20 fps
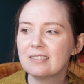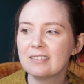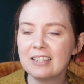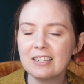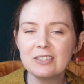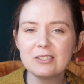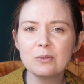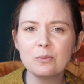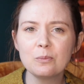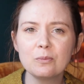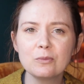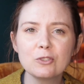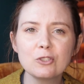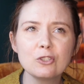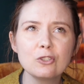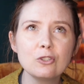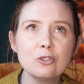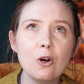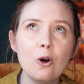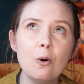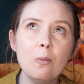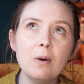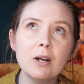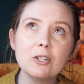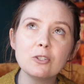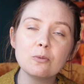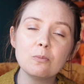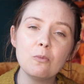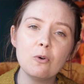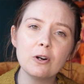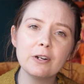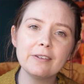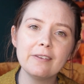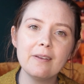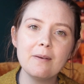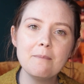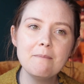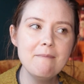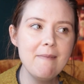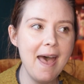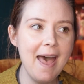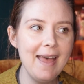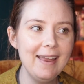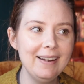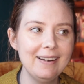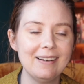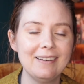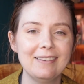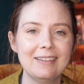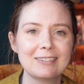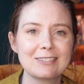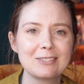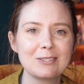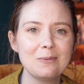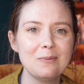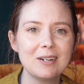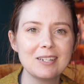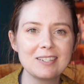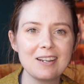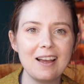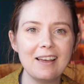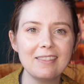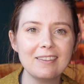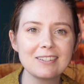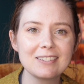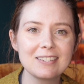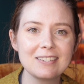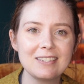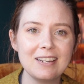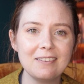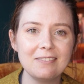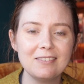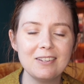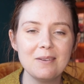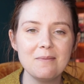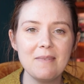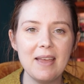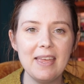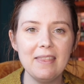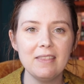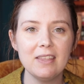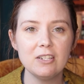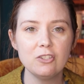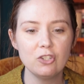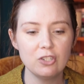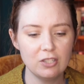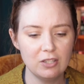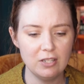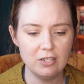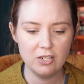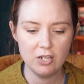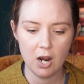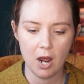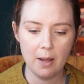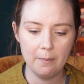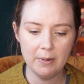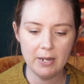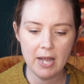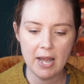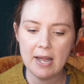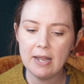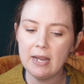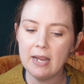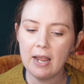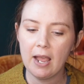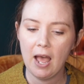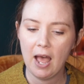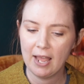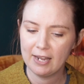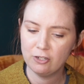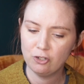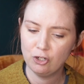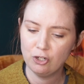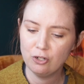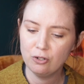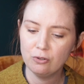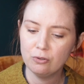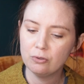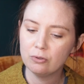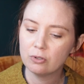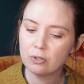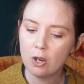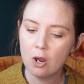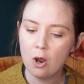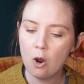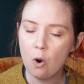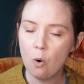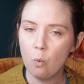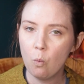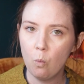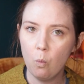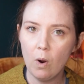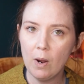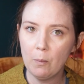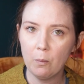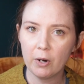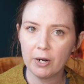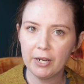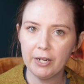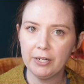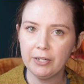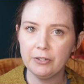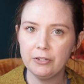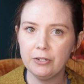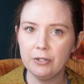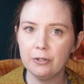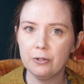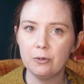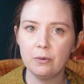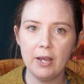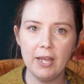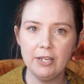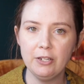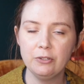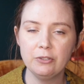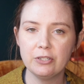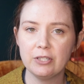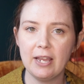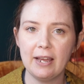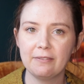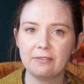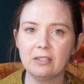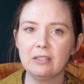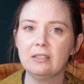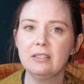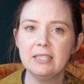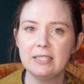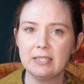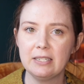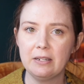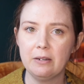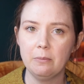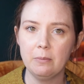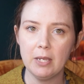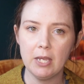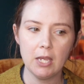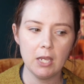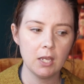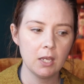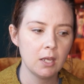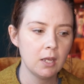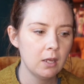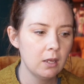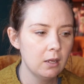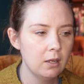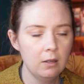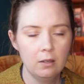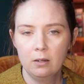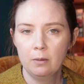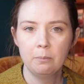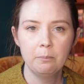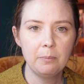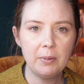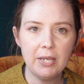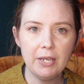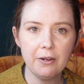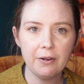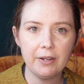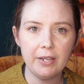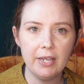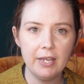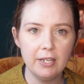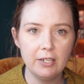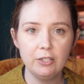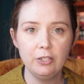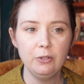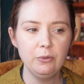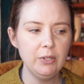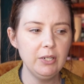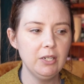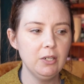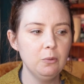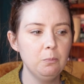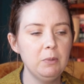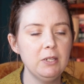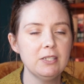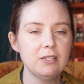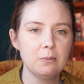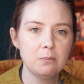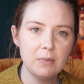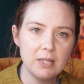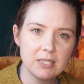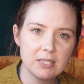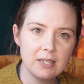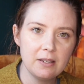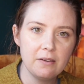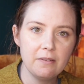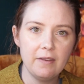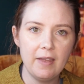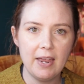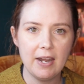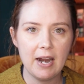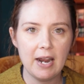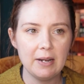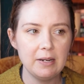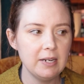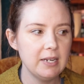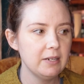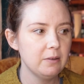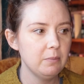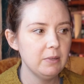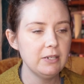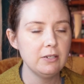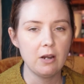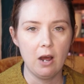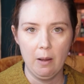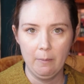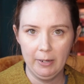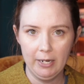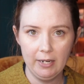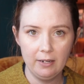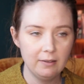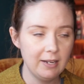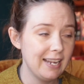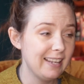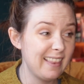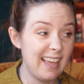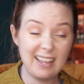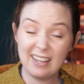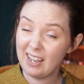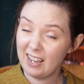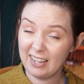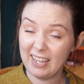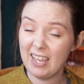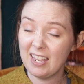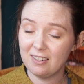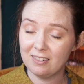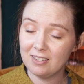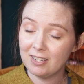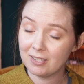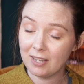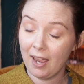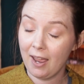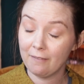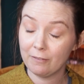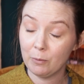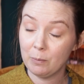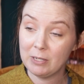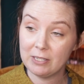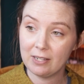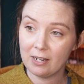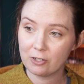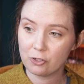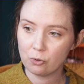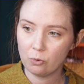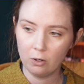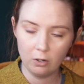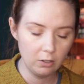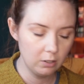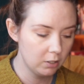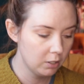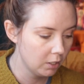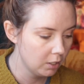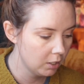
there's so much more to men. There's so much other stuff to men than just the dominating. I choose what we're gonna do and you just have to listen to me, period. You need to be submissive and I need to be dominant. And that, again, doesn't have to be sexual.